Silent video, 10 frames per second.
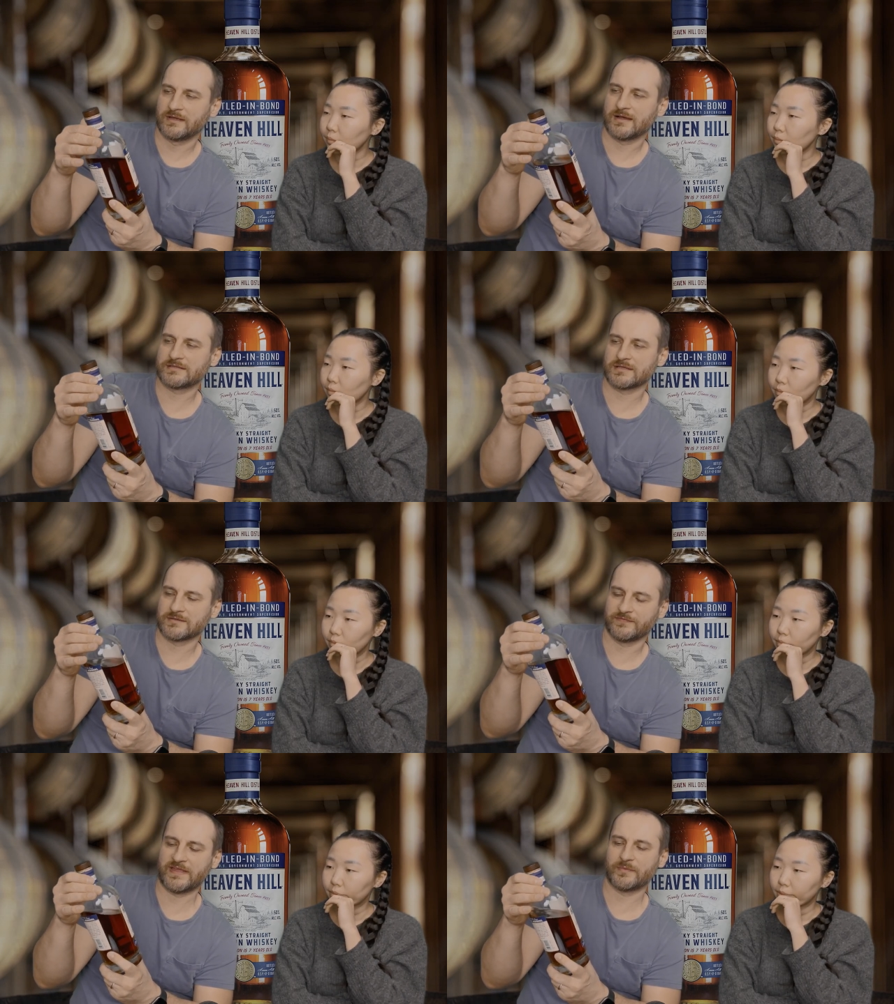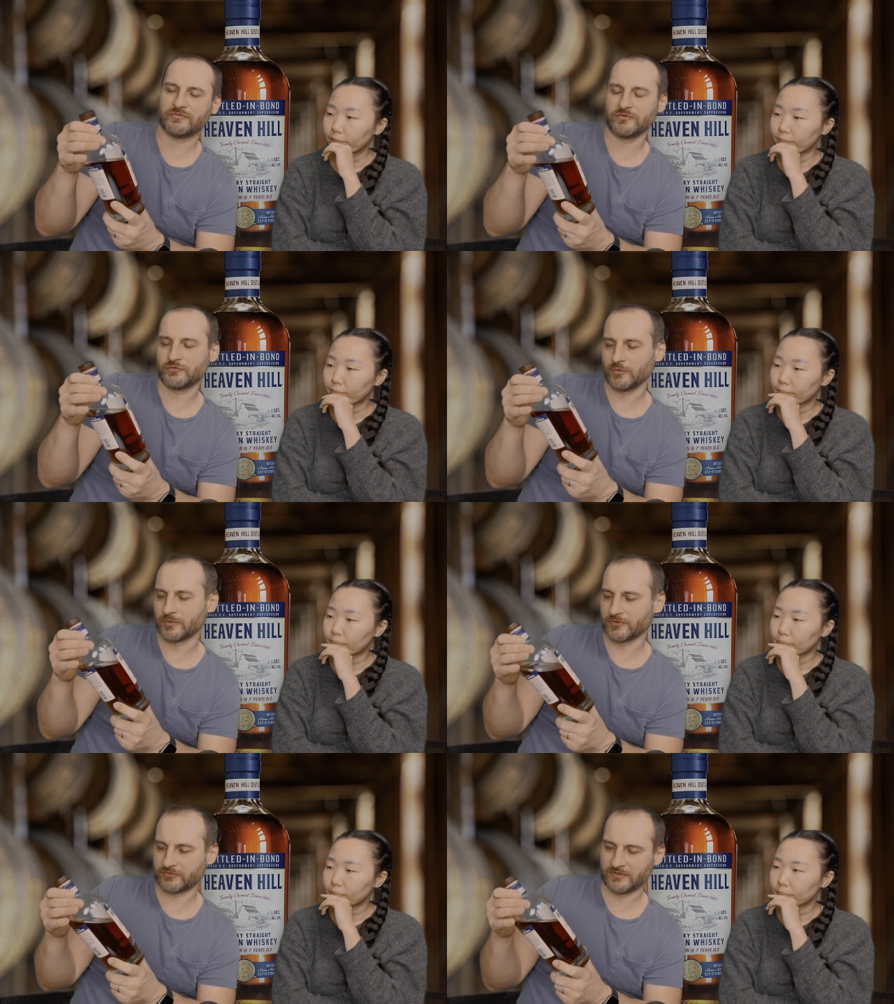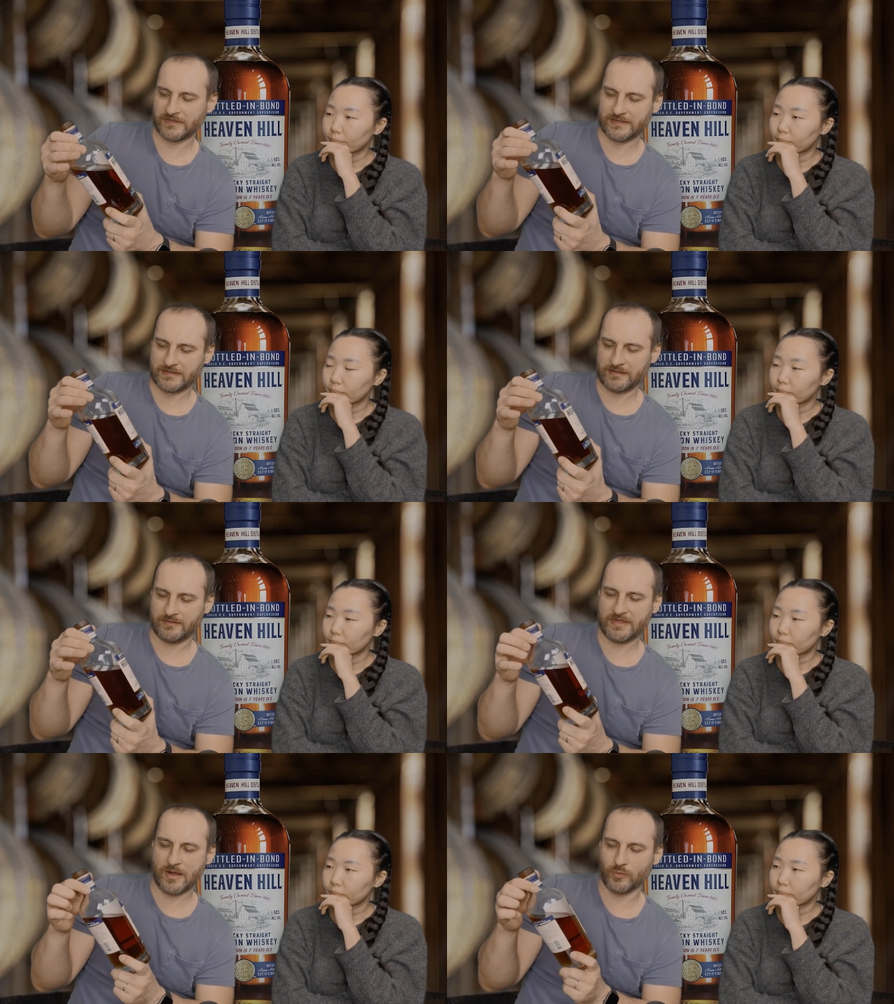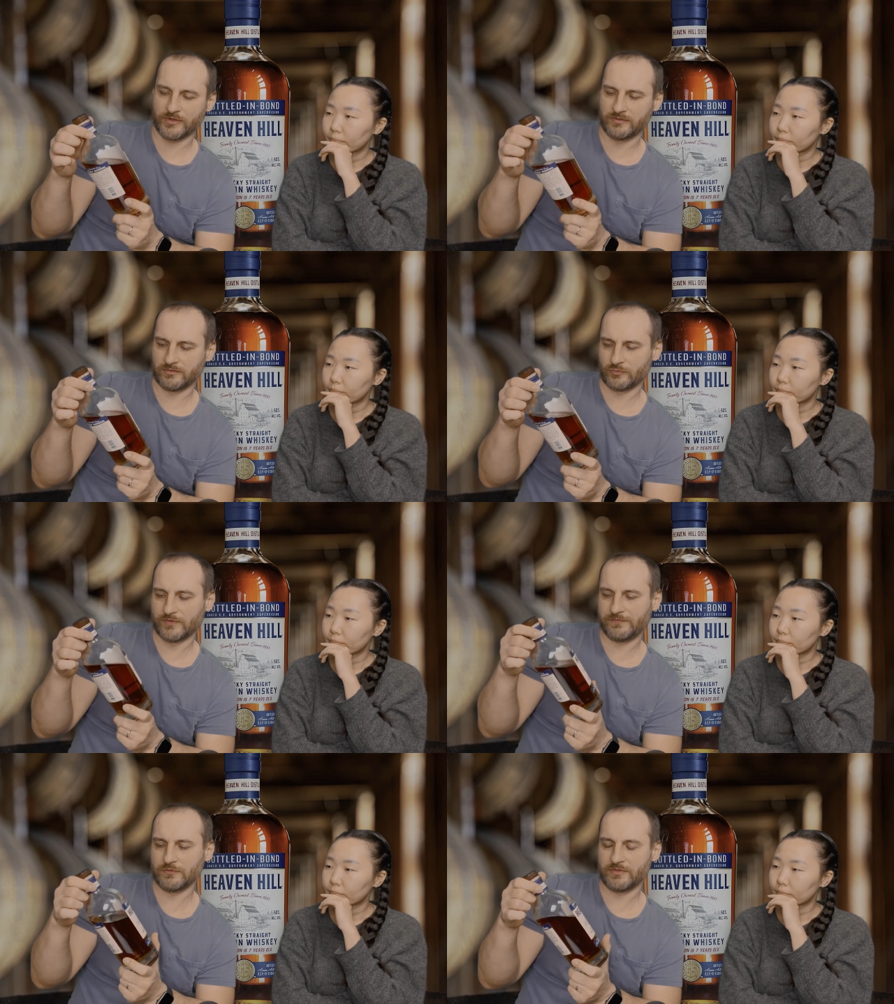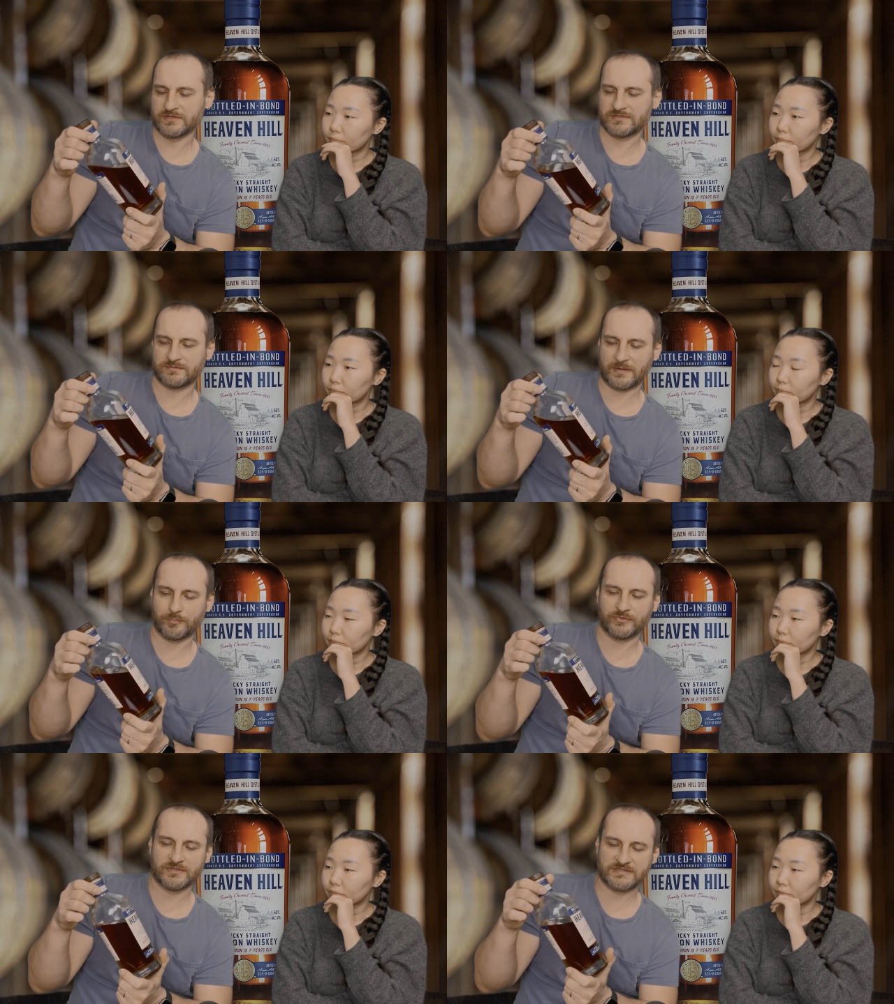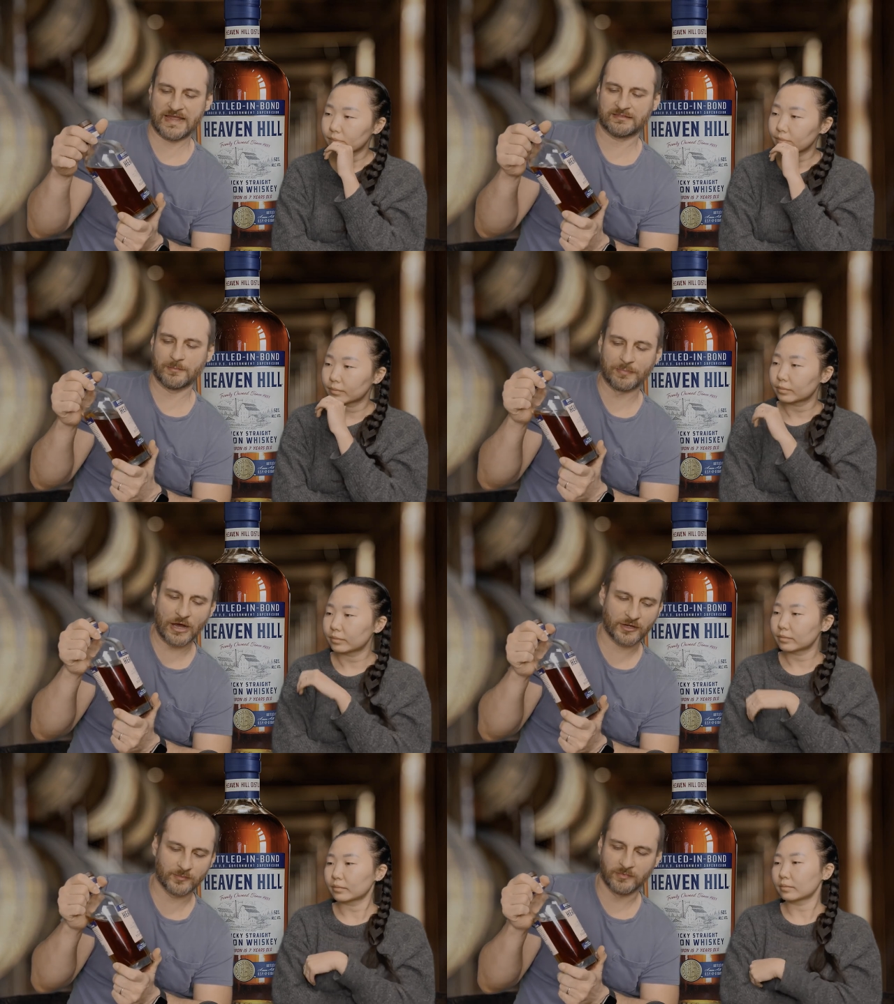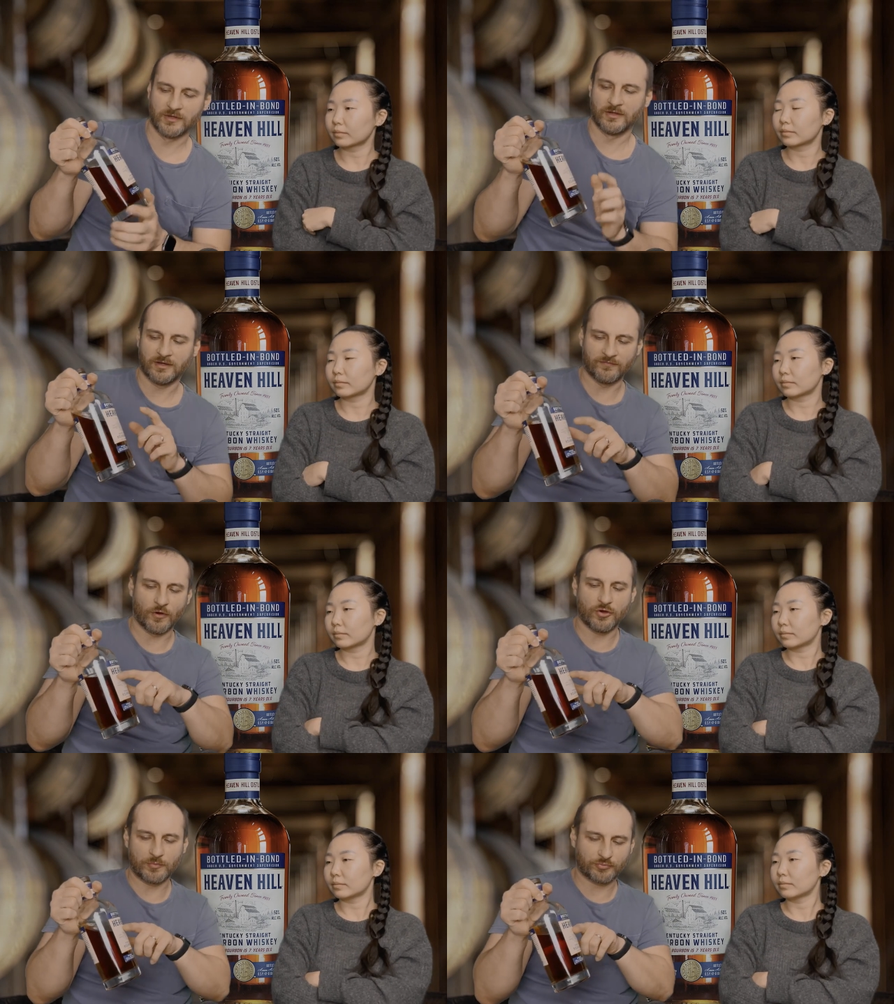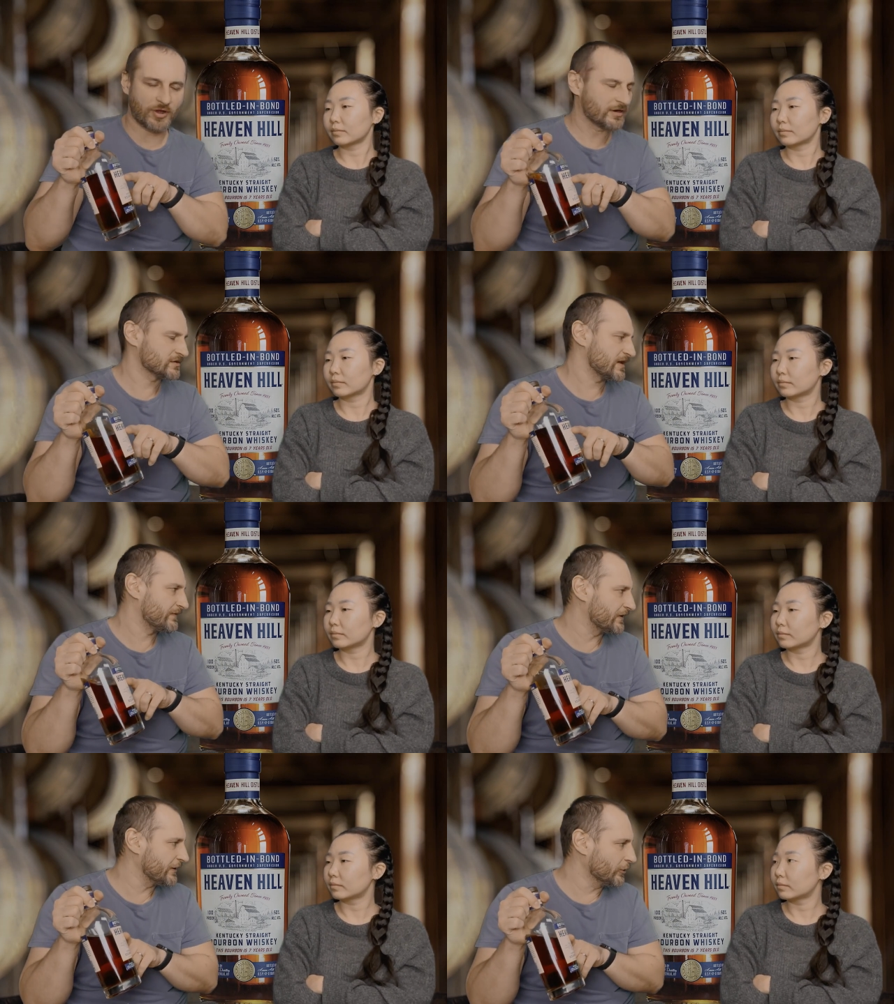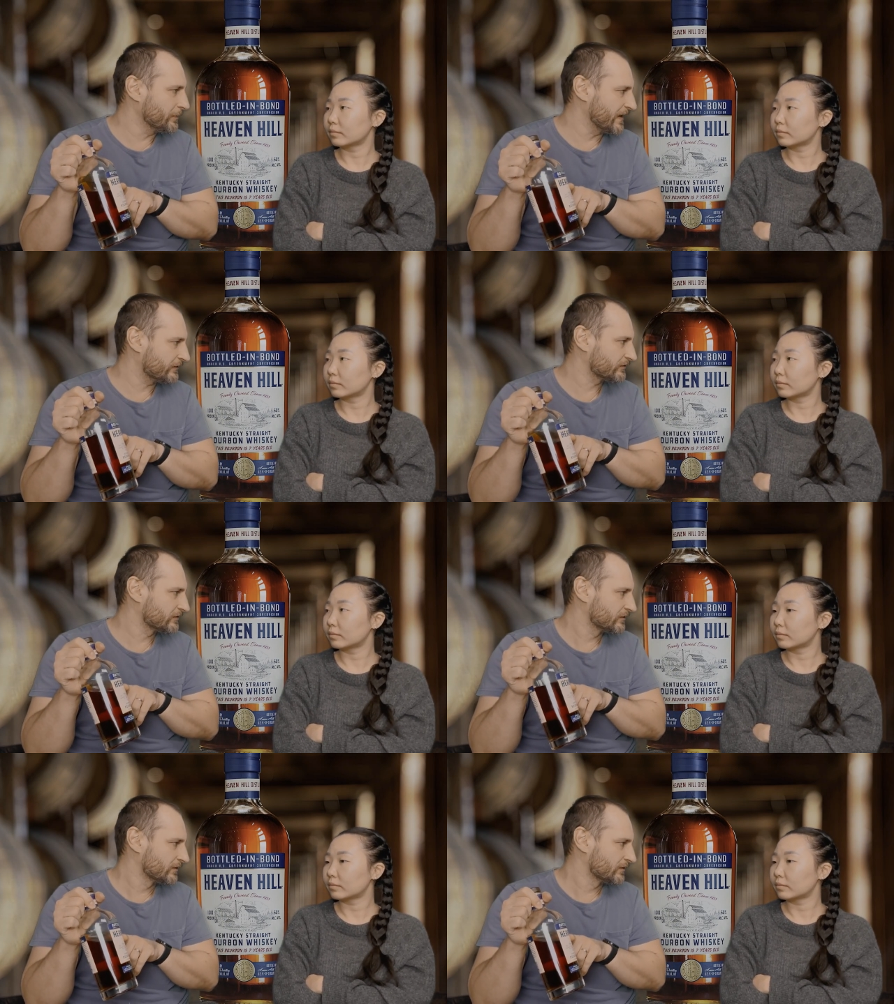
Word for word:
Speaker 1: I saw some famous YouTubers that would review this, like put this at the bottom of all the products Heaven and Hell makes.